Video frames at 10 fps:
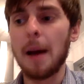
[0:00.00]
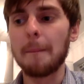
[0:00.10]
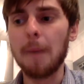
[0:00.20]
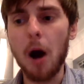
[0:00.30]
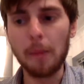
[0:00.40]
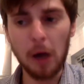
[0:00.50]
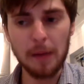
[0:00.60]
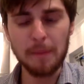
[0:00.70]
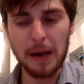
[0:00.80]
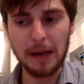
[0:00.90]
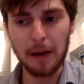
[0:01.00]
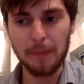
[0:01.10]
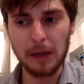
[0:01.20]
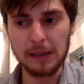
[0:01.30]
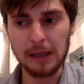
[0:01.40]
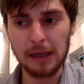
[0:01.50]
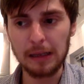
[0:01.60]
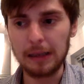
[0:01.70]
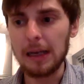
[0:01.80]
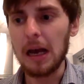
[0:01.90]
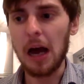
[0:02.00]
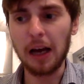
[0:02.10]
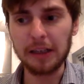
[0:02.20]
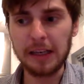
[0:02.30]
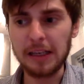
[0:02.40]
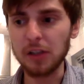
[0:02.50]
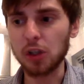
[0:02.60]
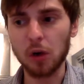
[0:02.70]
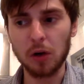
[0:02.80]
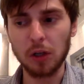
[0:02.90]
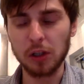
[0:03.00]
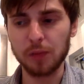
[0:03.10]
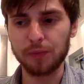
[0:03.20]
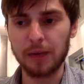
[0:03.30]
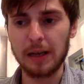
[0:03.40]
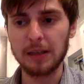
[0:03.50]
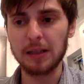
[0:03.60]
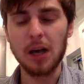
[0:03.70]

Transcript: Marmite and peanut butter, honey and chocolate spread,